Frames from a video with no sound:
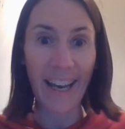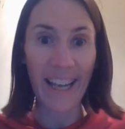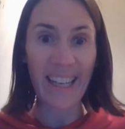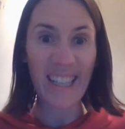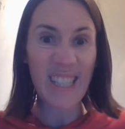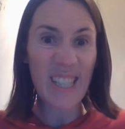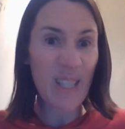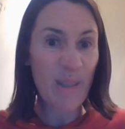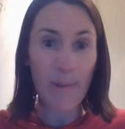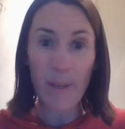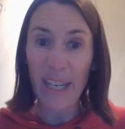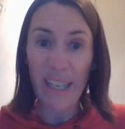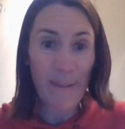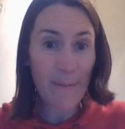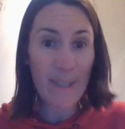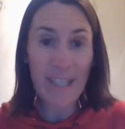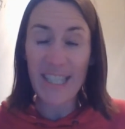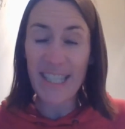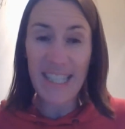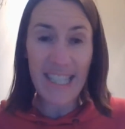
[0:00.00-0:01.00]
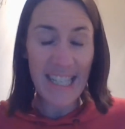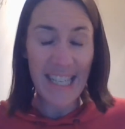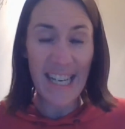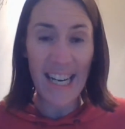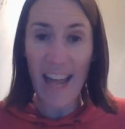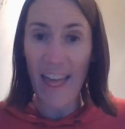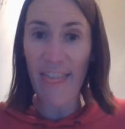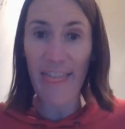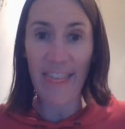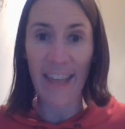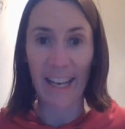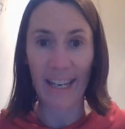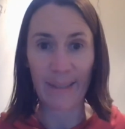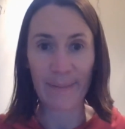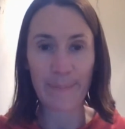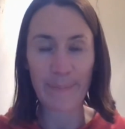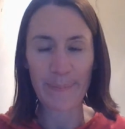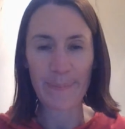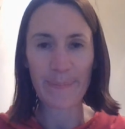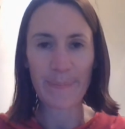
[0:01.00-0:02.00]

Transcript: like a sweet which did nothing.